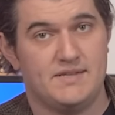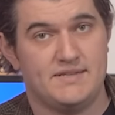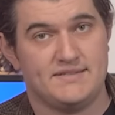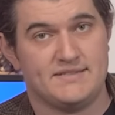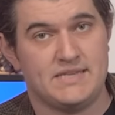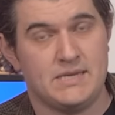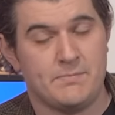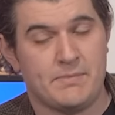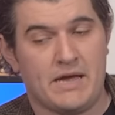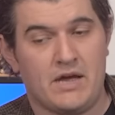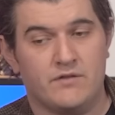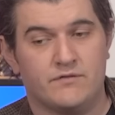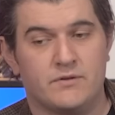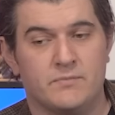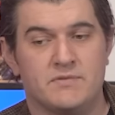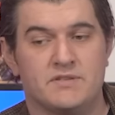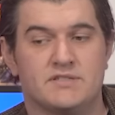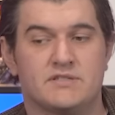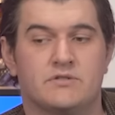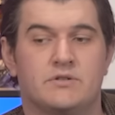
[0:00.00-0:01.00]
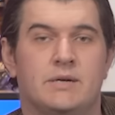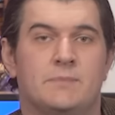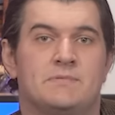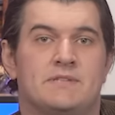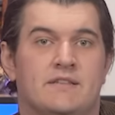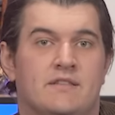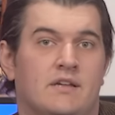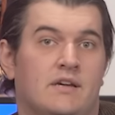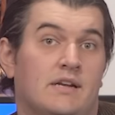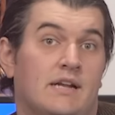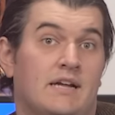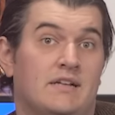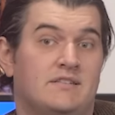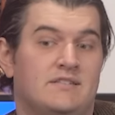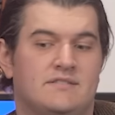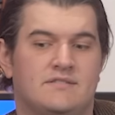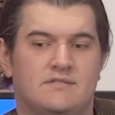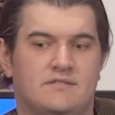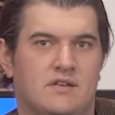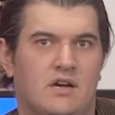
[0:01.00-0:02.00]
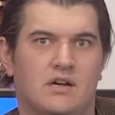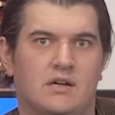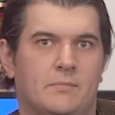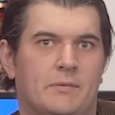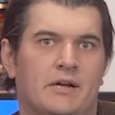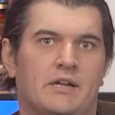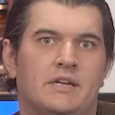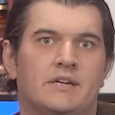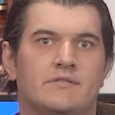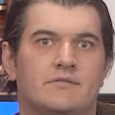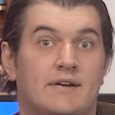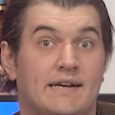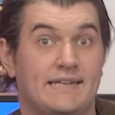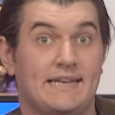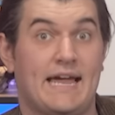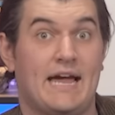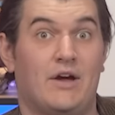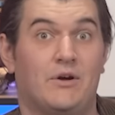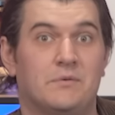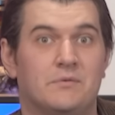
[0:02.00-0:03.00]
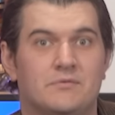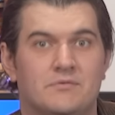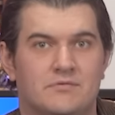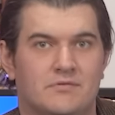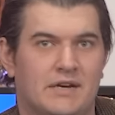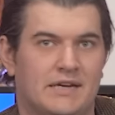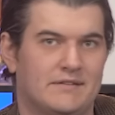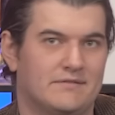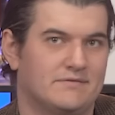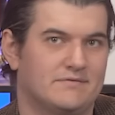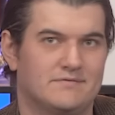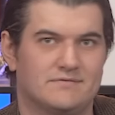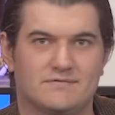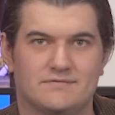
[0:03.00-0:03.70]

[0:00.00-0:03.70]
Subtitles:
snip out from the script, I thought I'll just talk about it right now, right?